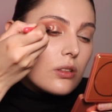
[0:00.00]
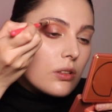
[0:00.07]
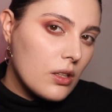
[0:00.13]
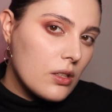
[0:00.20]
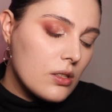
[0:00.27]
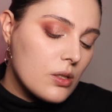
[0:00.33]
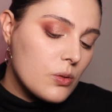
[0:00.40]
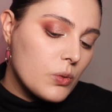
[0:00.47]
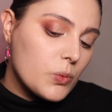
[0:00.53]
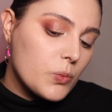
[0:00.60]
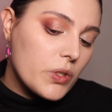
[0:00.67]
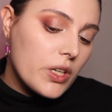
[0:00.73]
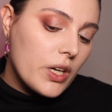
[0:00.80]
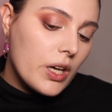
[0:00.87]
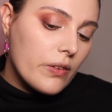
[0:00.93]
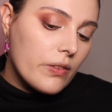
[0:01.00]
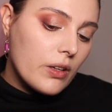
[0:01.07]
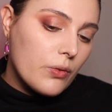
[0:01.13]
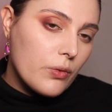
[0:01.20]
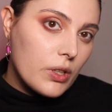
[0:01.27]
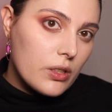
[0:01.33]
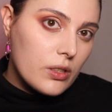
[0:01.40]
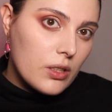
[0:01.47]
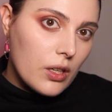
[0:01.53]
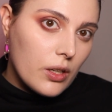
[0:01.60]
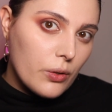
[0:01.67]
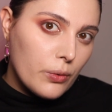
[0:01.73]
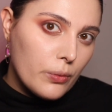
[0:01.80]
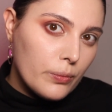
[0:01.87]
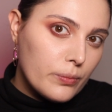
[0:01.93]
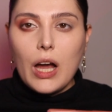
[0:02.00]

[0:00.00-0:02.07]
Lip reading: This is what we're having right now.